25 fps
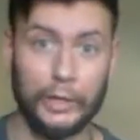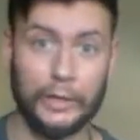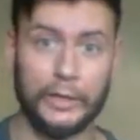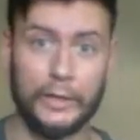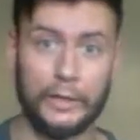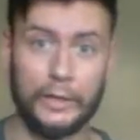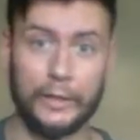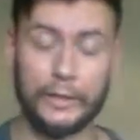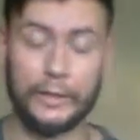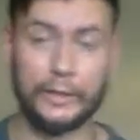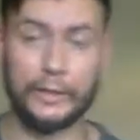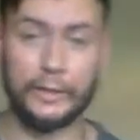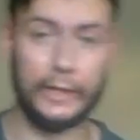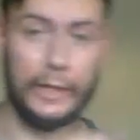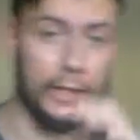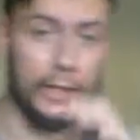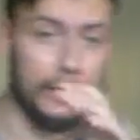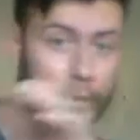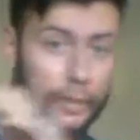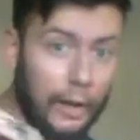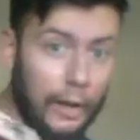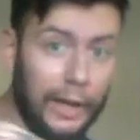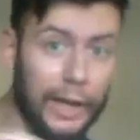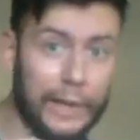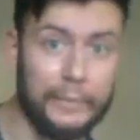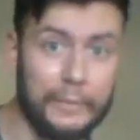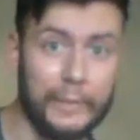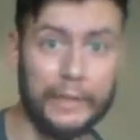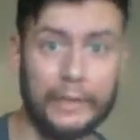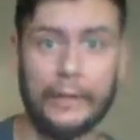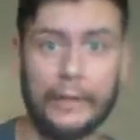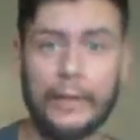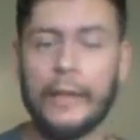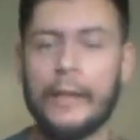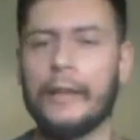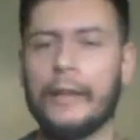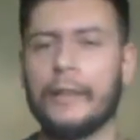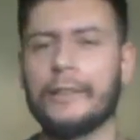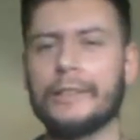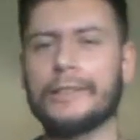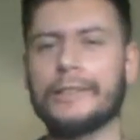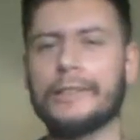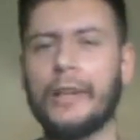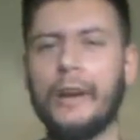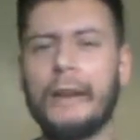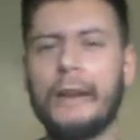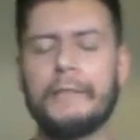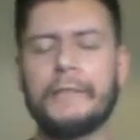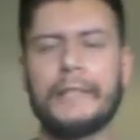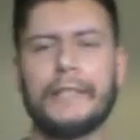to get timing, because
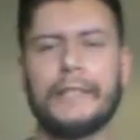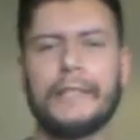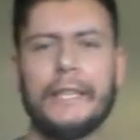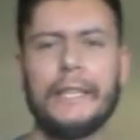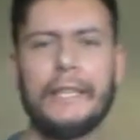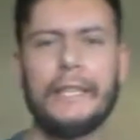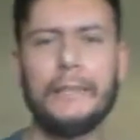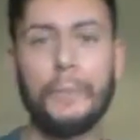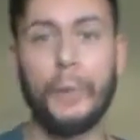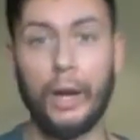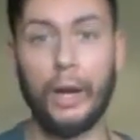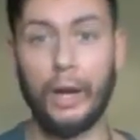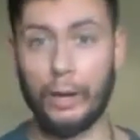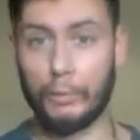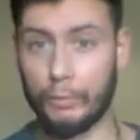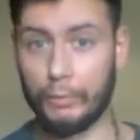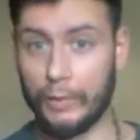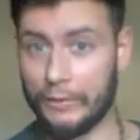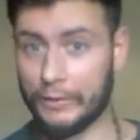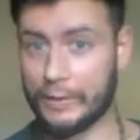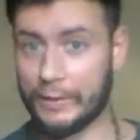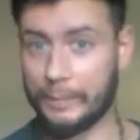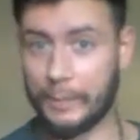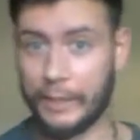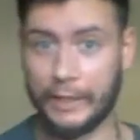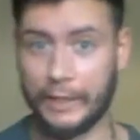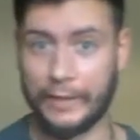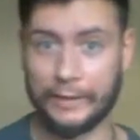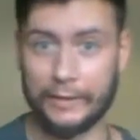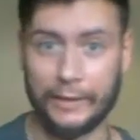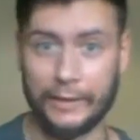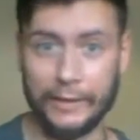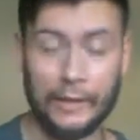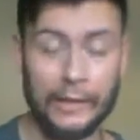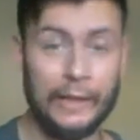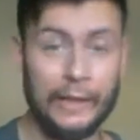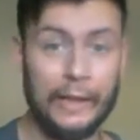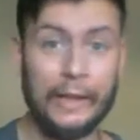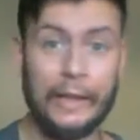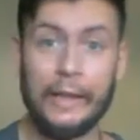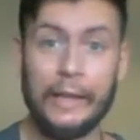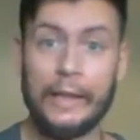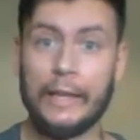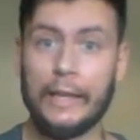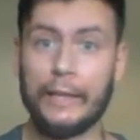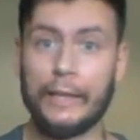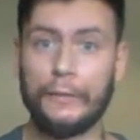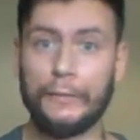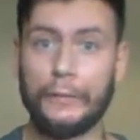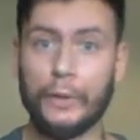time is a key part with speed.
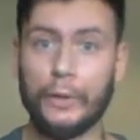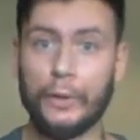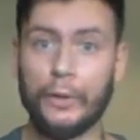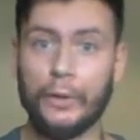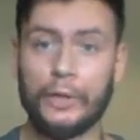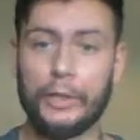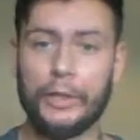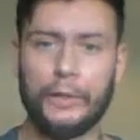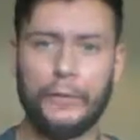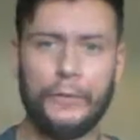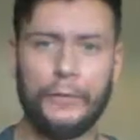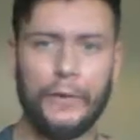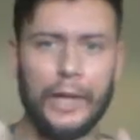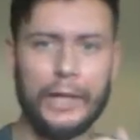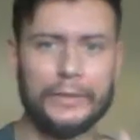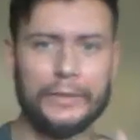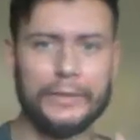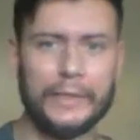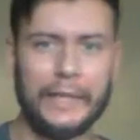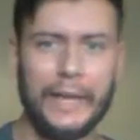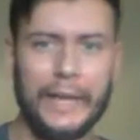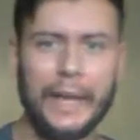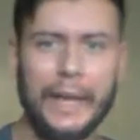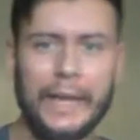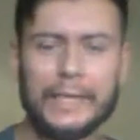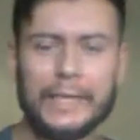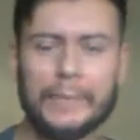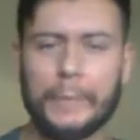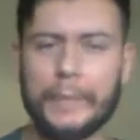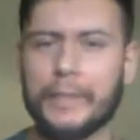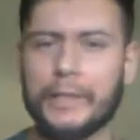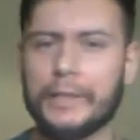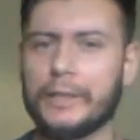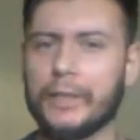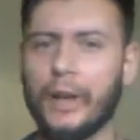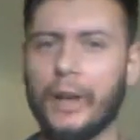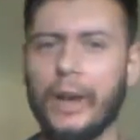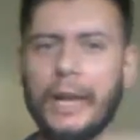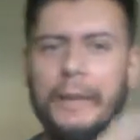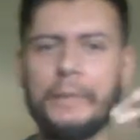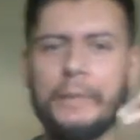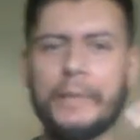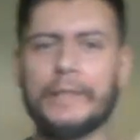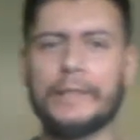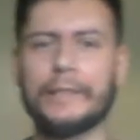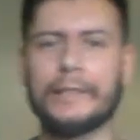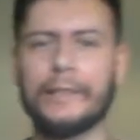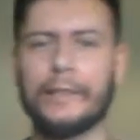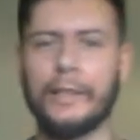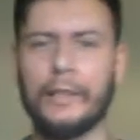If you're fast with your hands but your timing
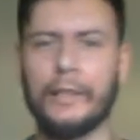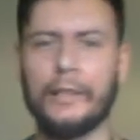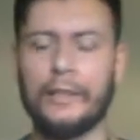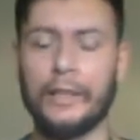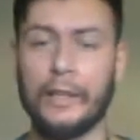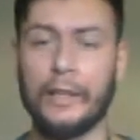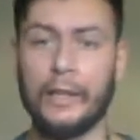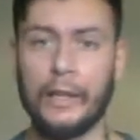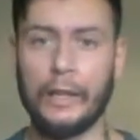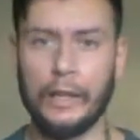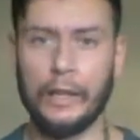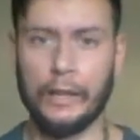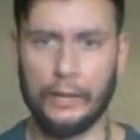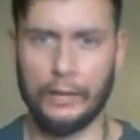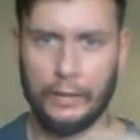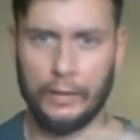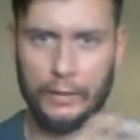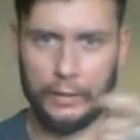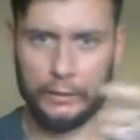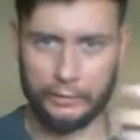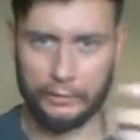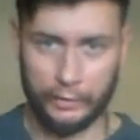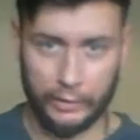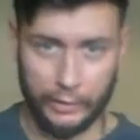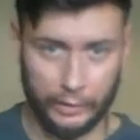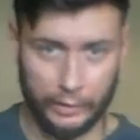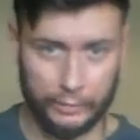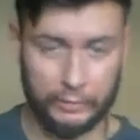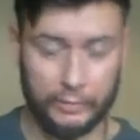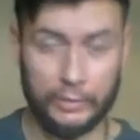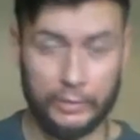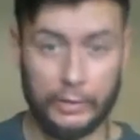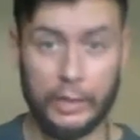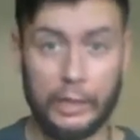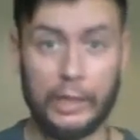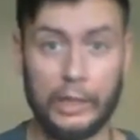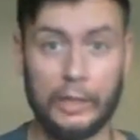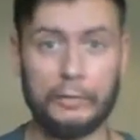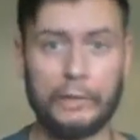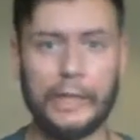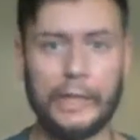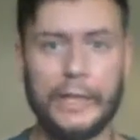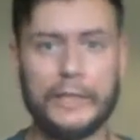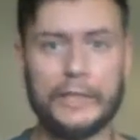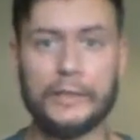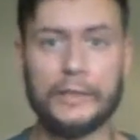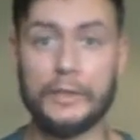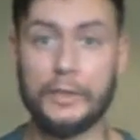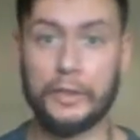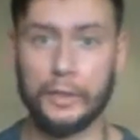is slow in
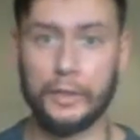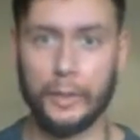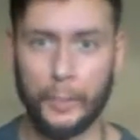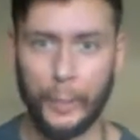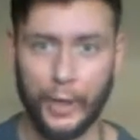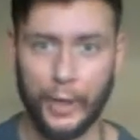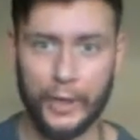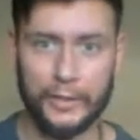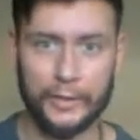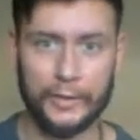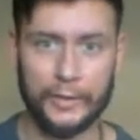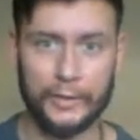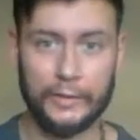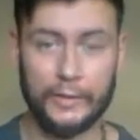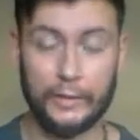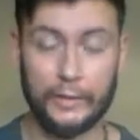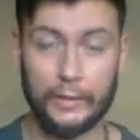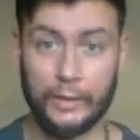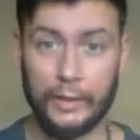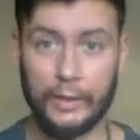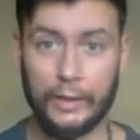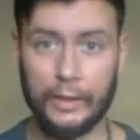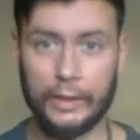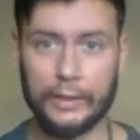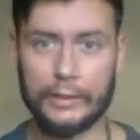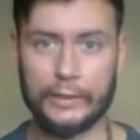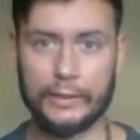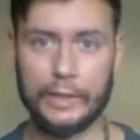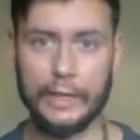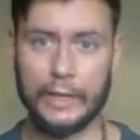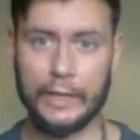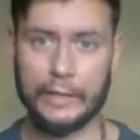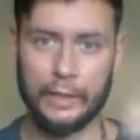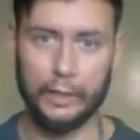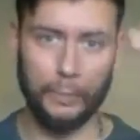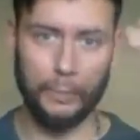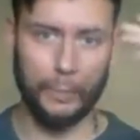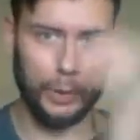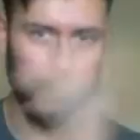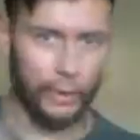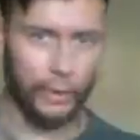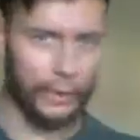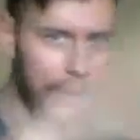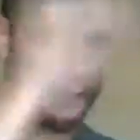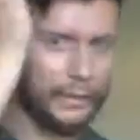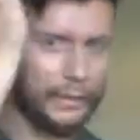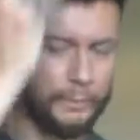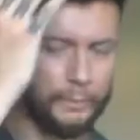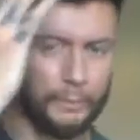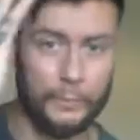relation to your opponent, say you're
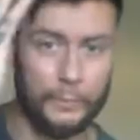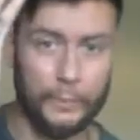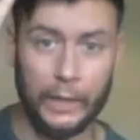blocking